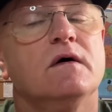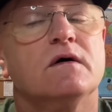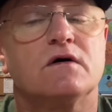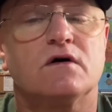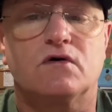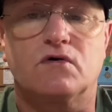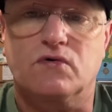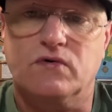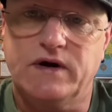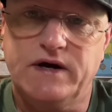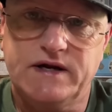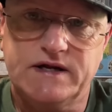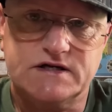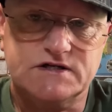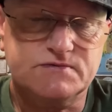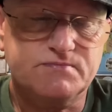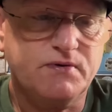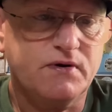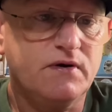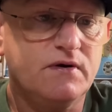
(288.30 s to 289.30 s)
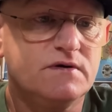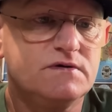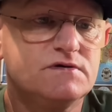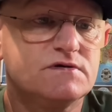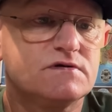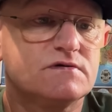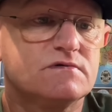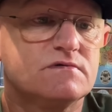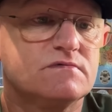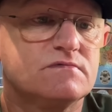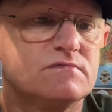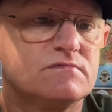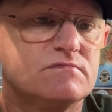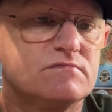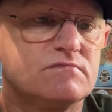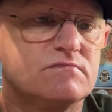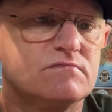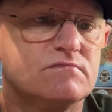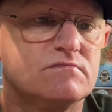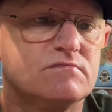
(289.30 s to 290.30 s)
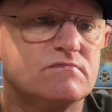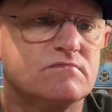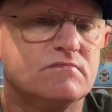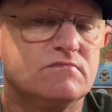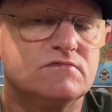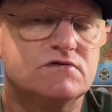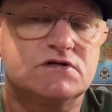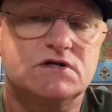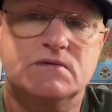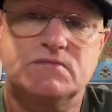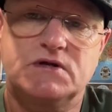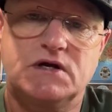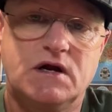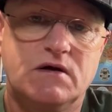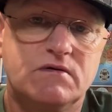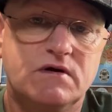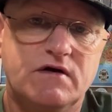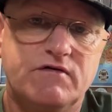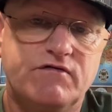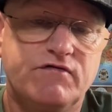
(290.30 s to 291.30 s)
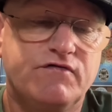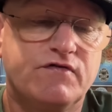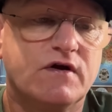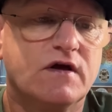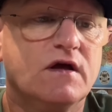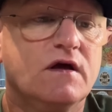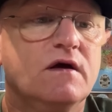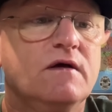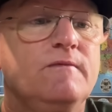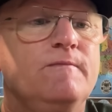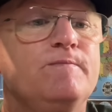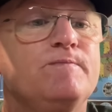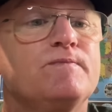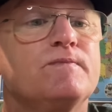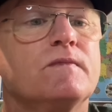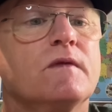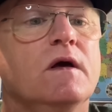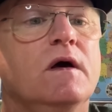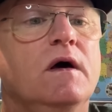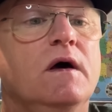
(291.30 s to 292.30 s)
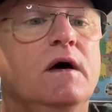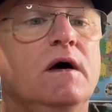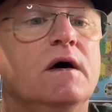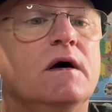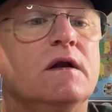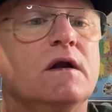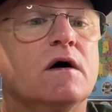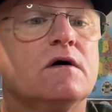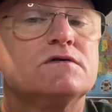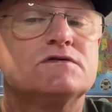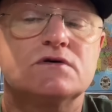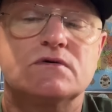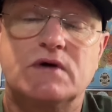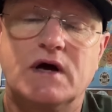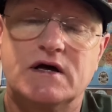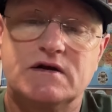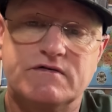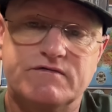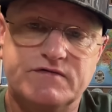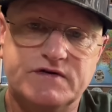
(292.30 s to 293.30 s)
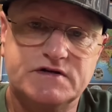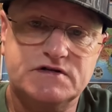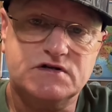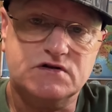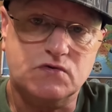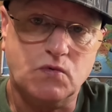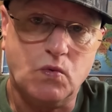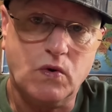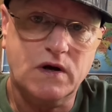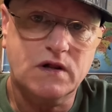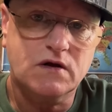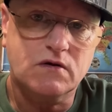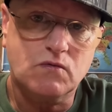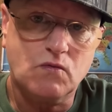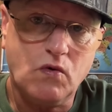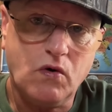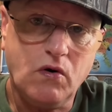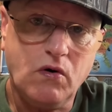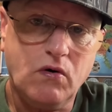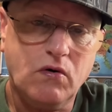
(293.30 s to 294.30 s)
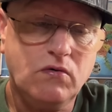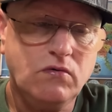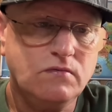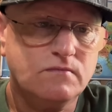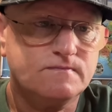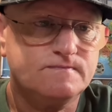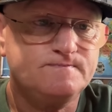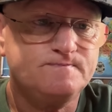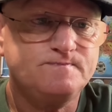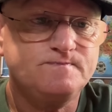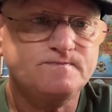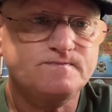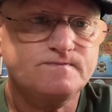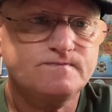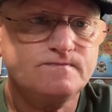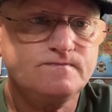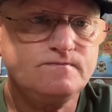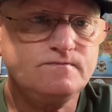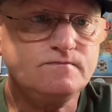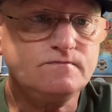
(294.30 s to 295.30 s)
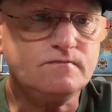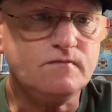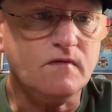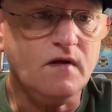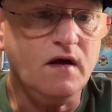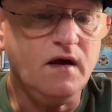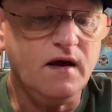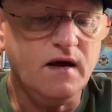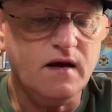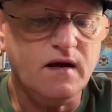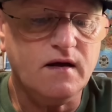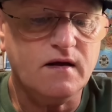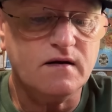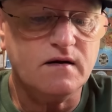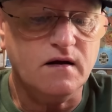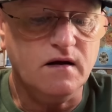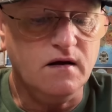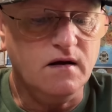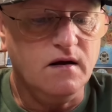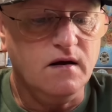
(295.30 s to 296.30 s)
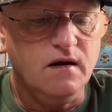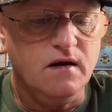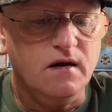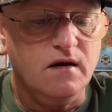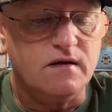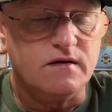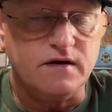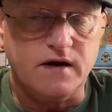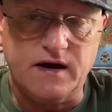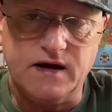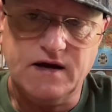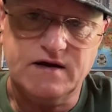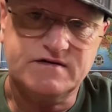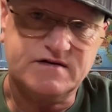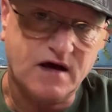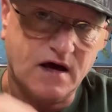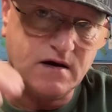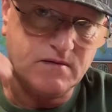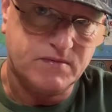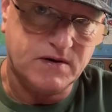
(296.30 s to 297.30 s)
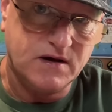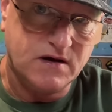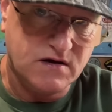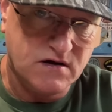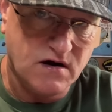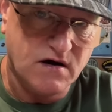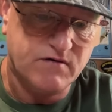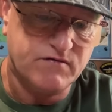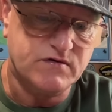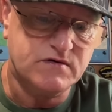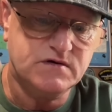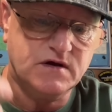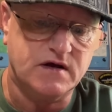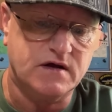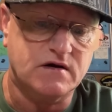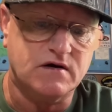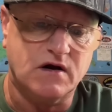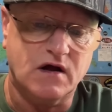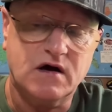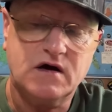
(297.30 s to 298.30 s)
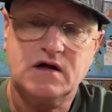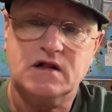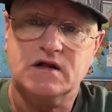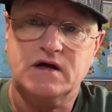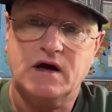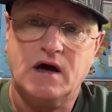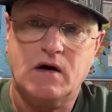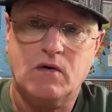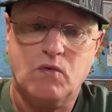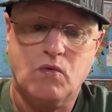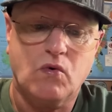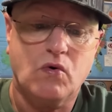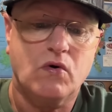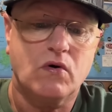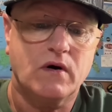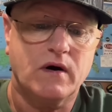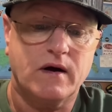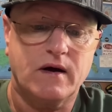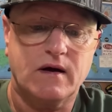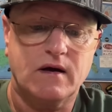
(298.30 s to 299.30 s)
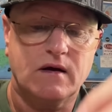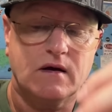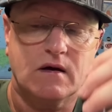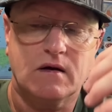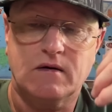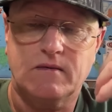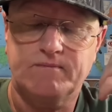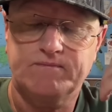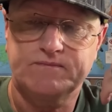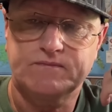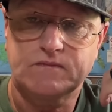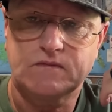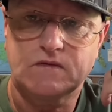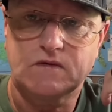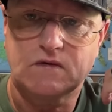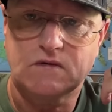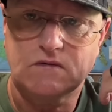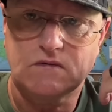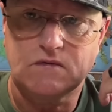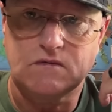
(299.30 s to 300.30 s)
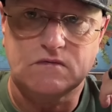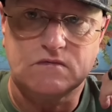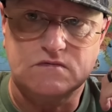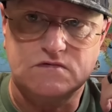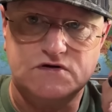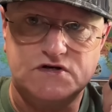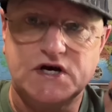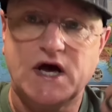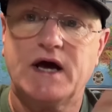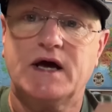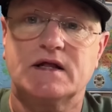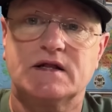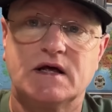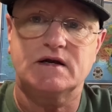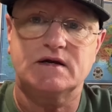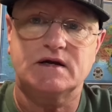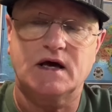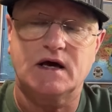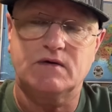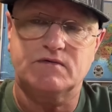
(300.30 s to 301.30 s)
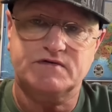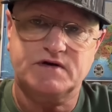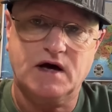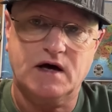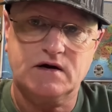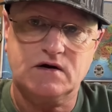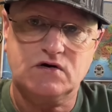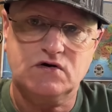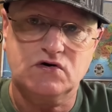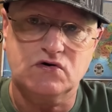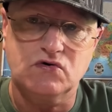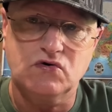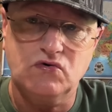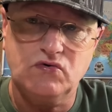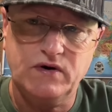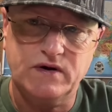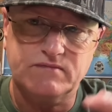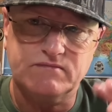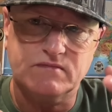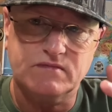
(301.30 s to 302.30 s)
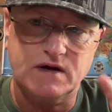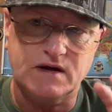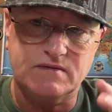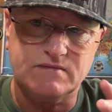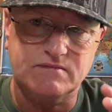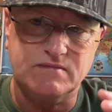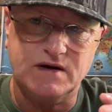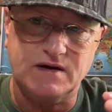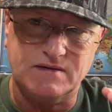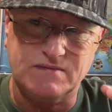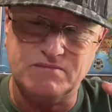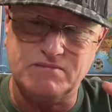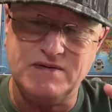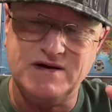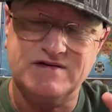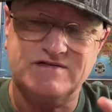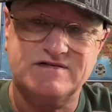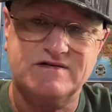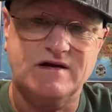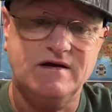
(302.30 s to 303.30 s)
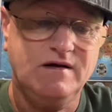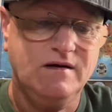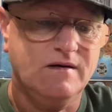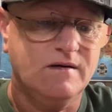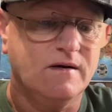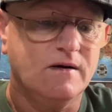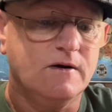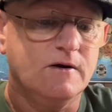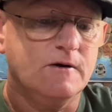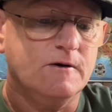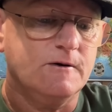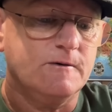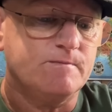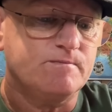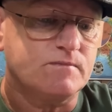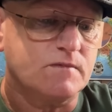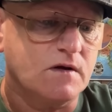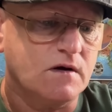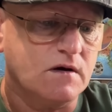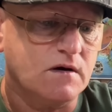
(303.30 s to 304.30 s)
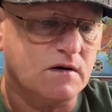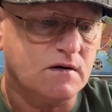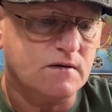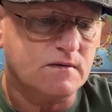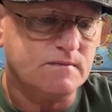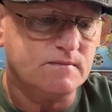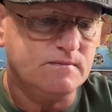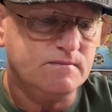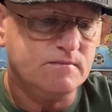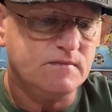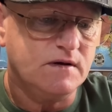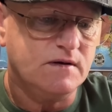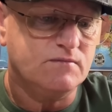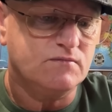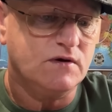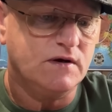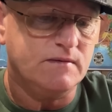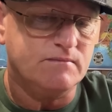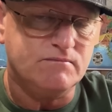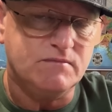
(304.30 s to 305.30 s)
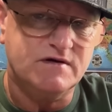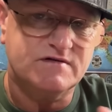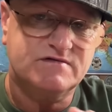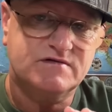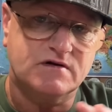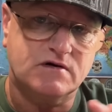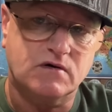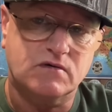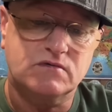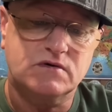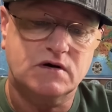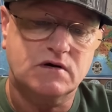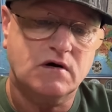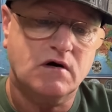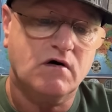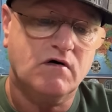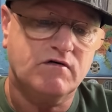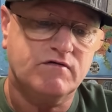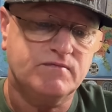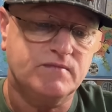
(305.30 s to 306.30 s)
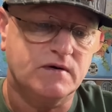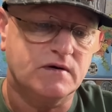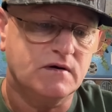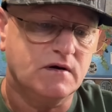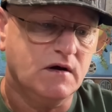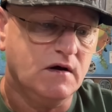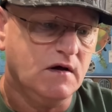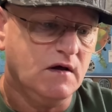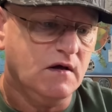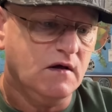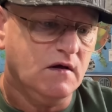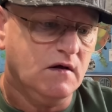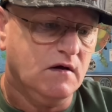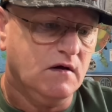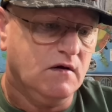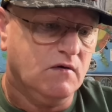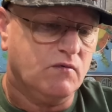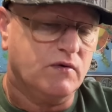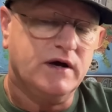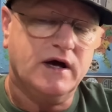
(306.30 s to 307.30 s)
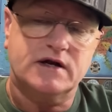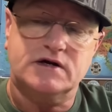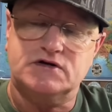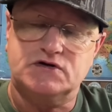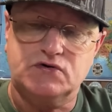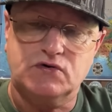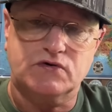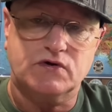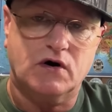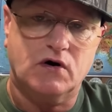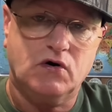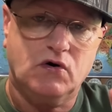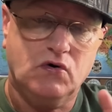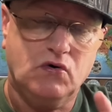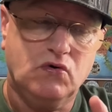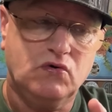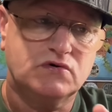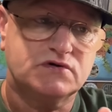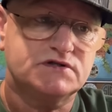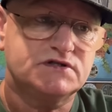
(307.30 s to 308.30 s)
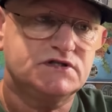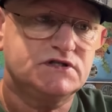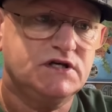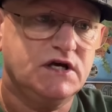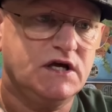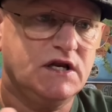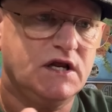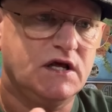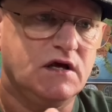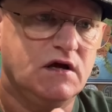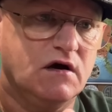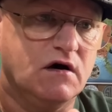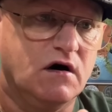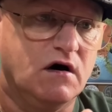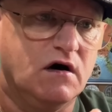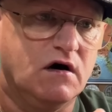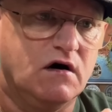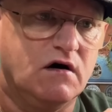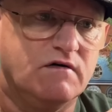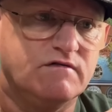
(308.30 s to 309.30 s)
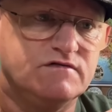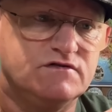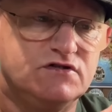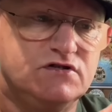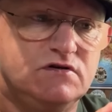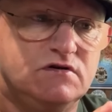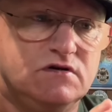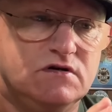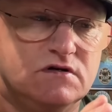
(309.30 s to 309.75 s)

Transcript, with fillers: Great experience. Something I'll never forget. And I also got to visit the Wailing Wall, and your head's got to be covered. And luckily I wore a jacket day. It was kind of cool and misty. It misted on and off, but we got to tour the whole city of